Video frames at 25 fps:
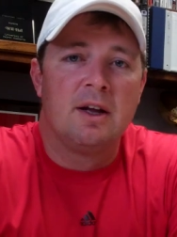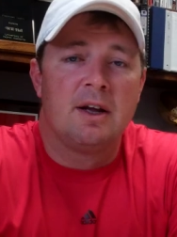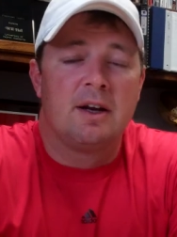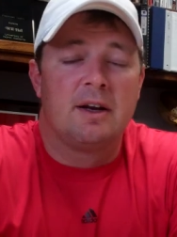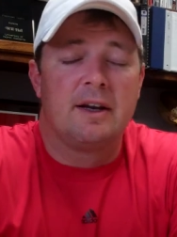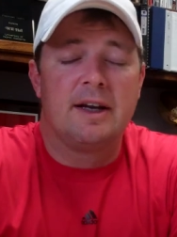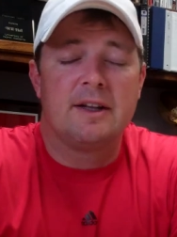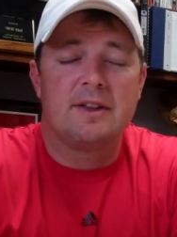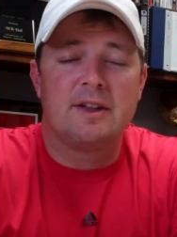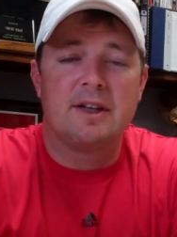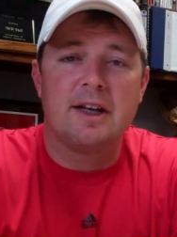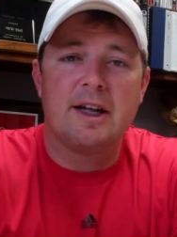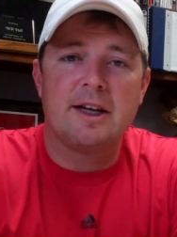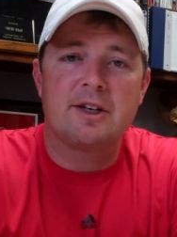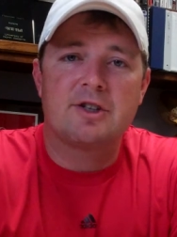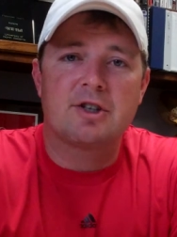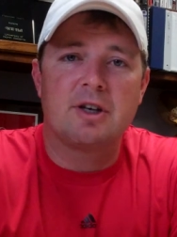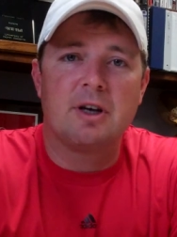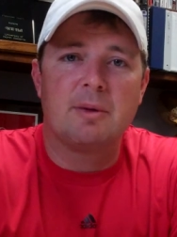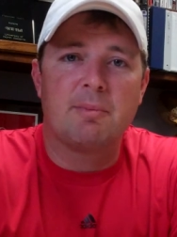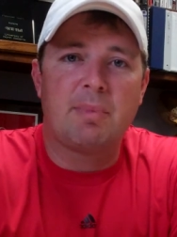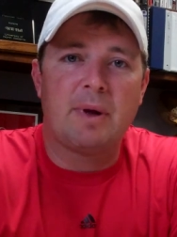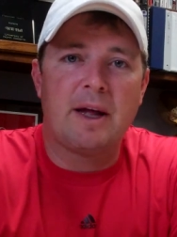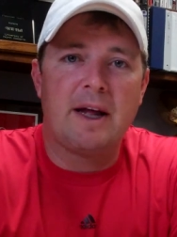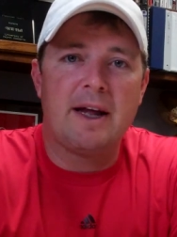Led the
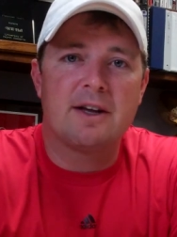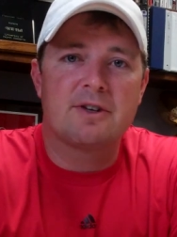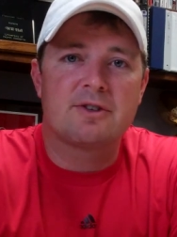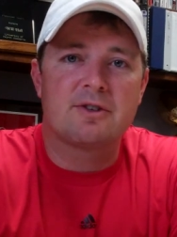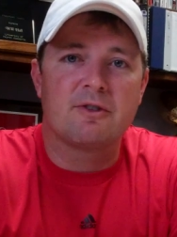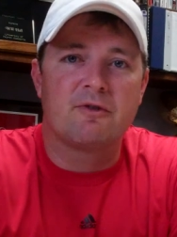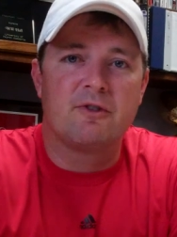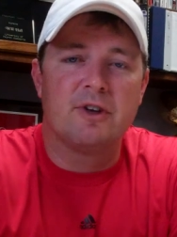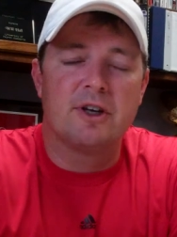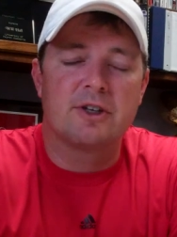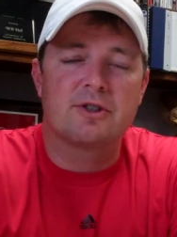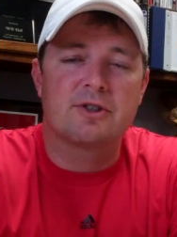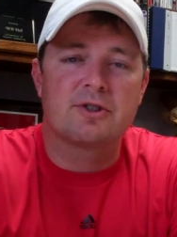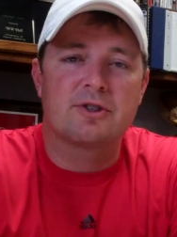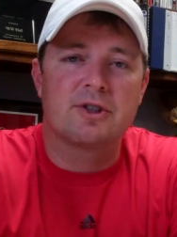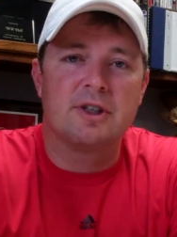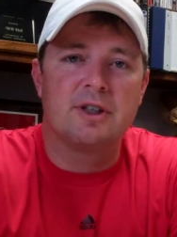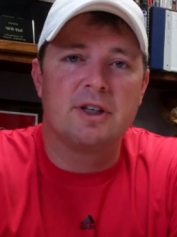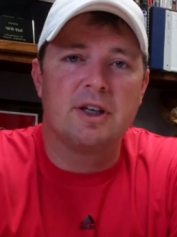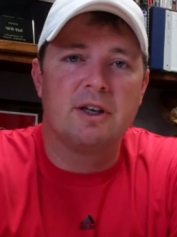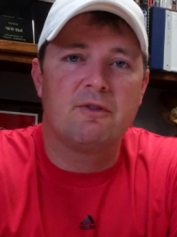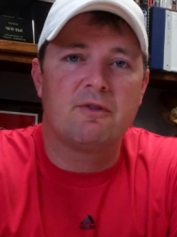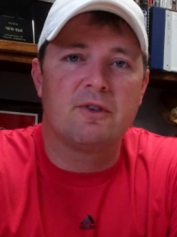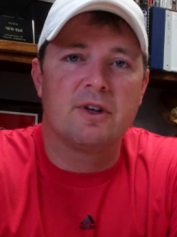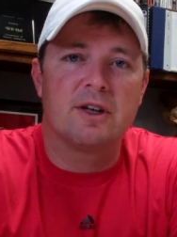nation in pass efficiency
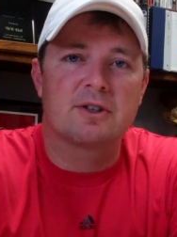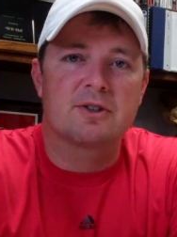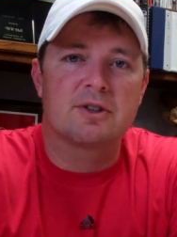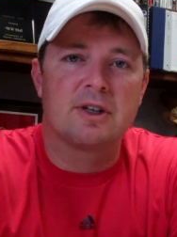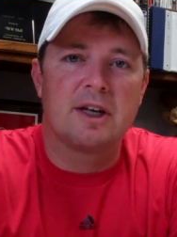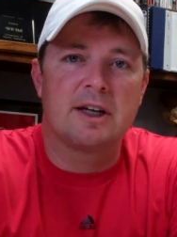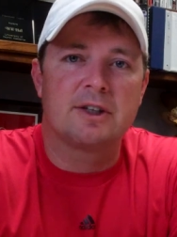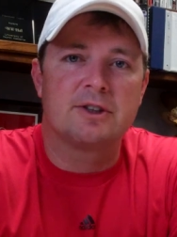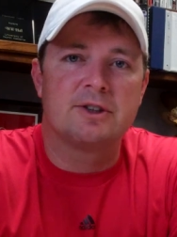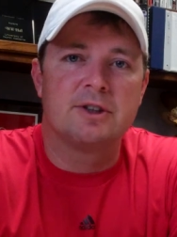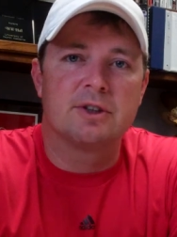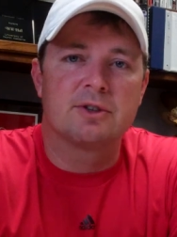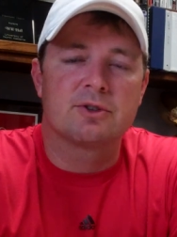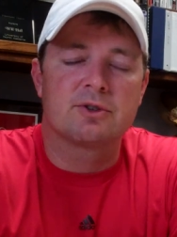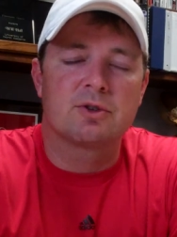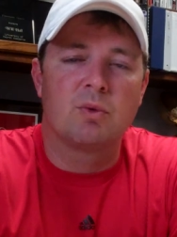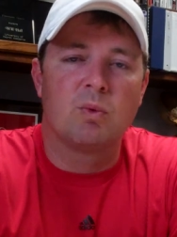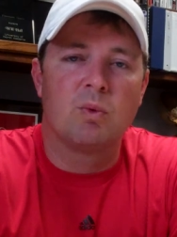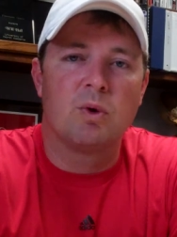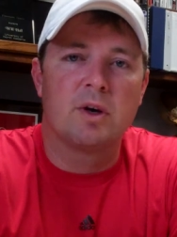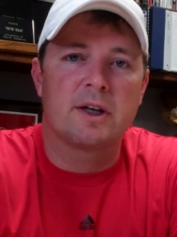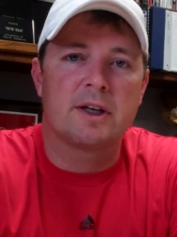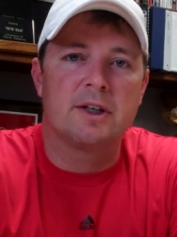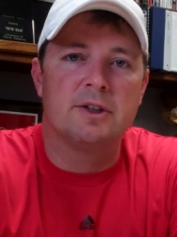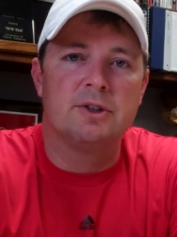defense last year, so
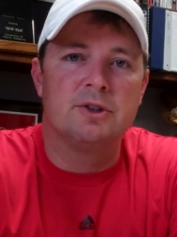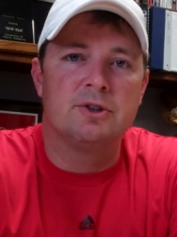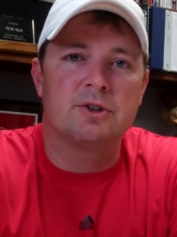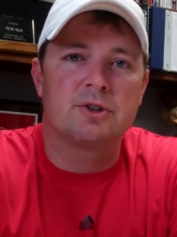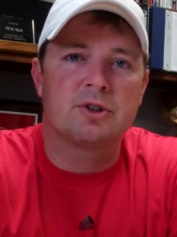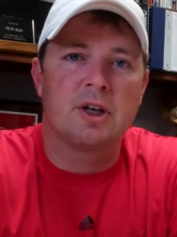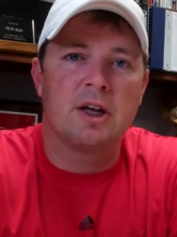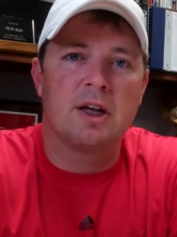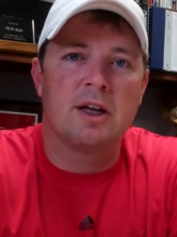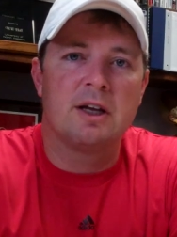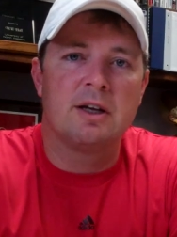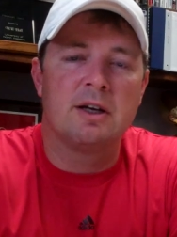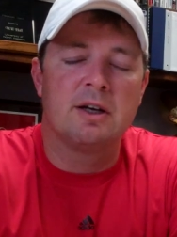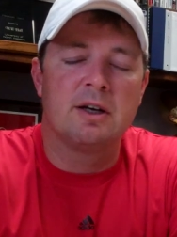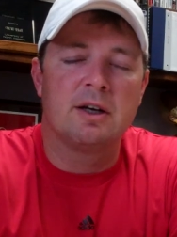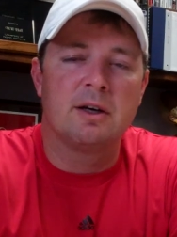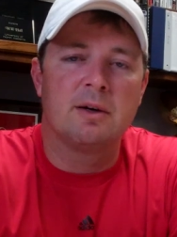what can you say?